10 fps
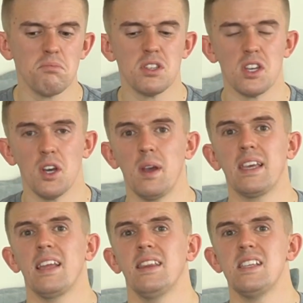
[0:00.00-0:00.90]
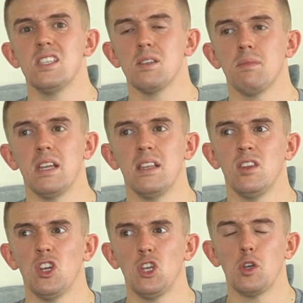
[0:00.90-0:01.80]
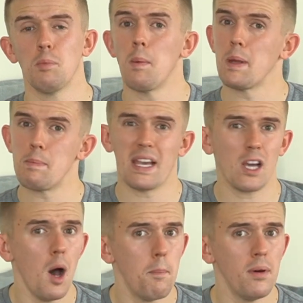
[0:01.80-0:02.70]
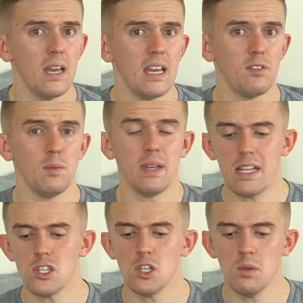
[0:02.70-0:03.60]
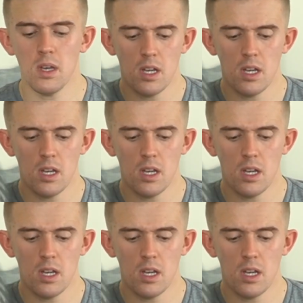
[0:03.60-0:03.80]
So again, this is something that you could probably pick up if you need to.